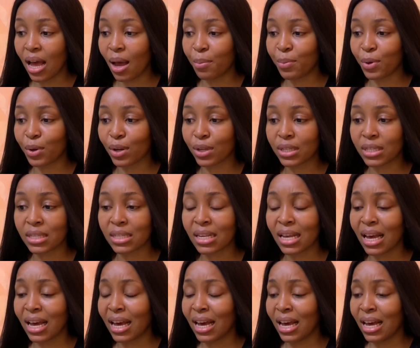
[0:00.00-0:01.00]
Because
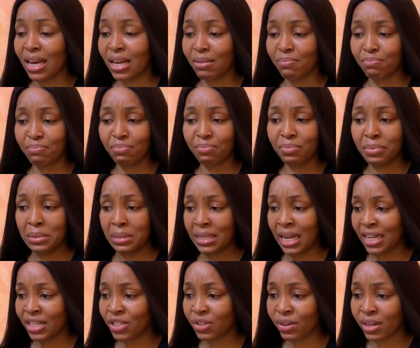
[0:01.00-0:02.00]

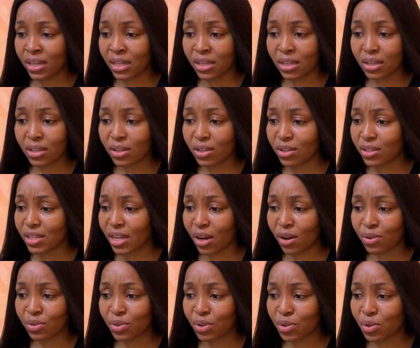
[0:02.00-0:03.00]
Nigerian
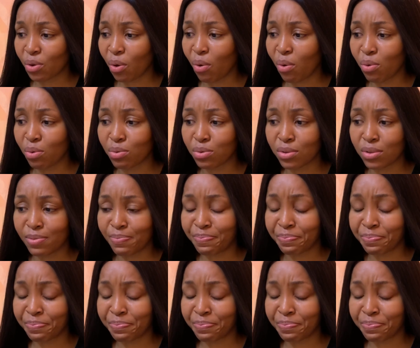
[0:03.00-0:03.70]
secondary schools,